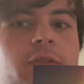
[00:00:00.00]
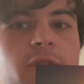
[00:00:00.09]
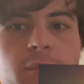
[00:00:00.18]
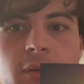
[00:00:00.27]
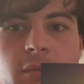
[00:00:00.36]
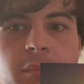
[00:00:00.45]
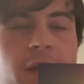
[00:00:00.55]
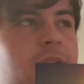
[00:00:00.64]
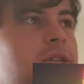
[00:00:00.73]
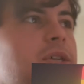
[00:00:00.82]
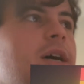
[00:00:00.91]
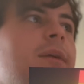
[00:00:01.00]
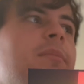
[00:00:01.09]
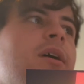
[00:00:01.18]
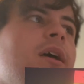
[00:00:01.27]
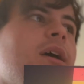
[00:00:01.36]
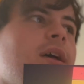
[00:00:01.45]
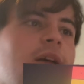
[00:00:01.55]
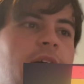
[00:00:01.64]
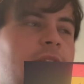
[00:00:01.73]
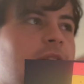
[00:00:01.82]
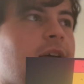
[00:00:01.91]
Ramon paint job.
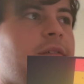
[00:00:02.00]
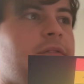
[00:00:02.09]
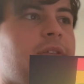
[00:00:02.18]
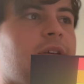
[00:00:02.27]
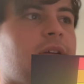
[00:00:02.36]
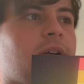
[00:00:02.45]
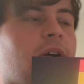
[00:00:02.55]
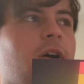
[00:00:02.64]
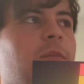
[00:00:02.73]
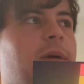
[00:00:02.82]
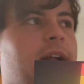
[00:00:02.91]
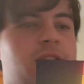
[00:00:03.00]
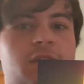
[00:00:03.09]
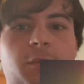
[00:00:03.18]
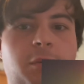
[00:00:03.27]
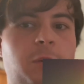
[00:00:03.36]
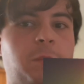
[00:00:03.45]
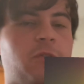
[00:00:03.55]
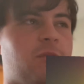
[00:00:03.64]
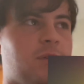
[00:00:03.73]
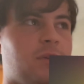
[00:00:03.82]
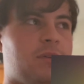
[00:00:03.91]
I love the callback to the purple
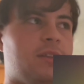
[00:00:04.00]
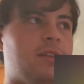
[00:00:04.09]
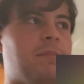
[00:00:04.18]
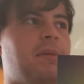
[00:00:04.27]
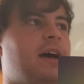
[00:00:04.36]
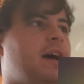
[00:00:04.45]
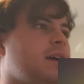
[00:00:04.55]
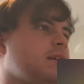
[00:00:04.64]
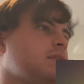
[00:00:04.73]
Ramon in the back.